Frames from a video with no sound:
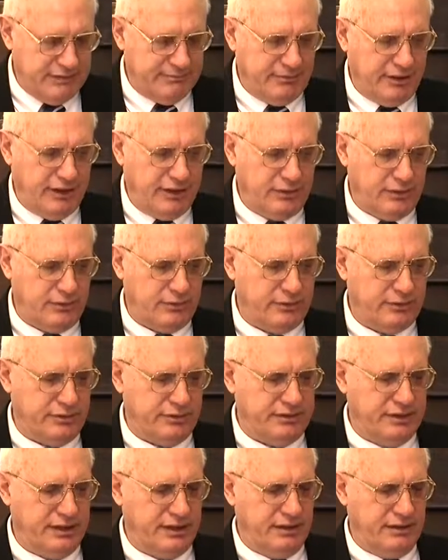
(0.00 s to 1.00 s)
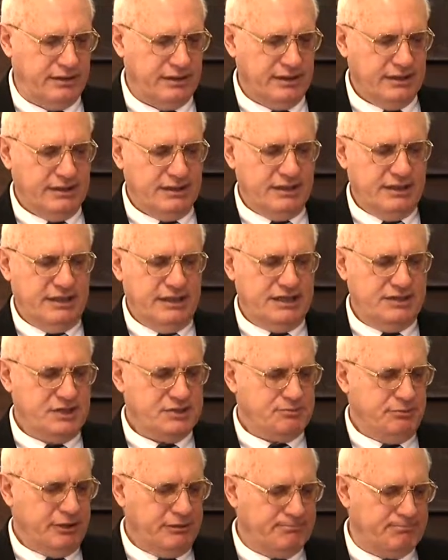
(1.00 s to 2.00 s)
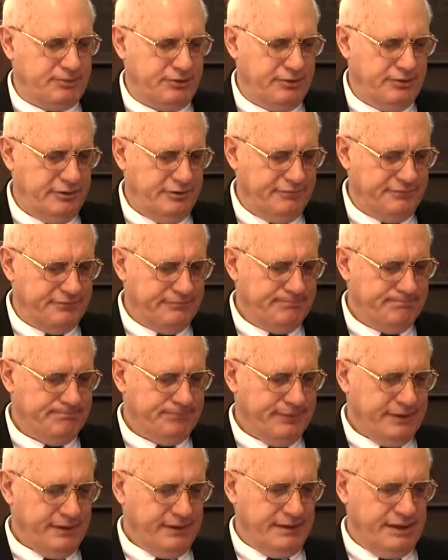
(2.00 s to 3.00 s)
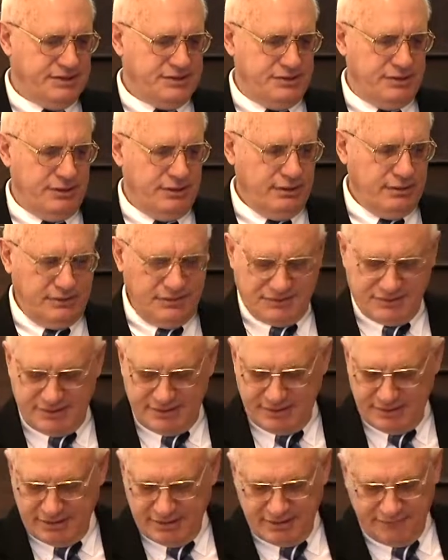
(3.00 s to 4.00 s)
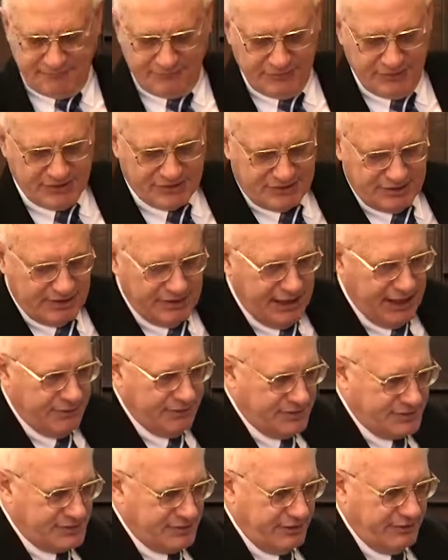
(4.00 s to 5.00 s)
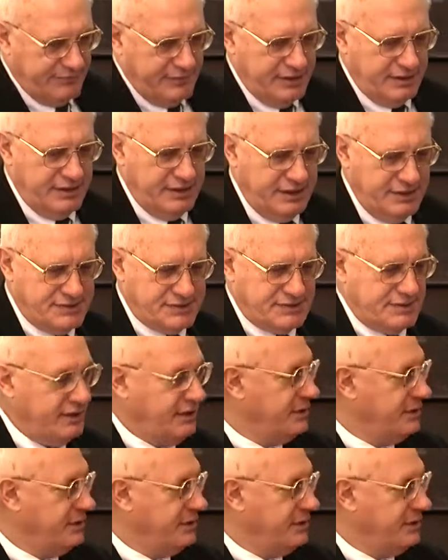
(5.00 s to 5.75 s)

in my law or no. Now, this word prove is used. The first occurrence of it is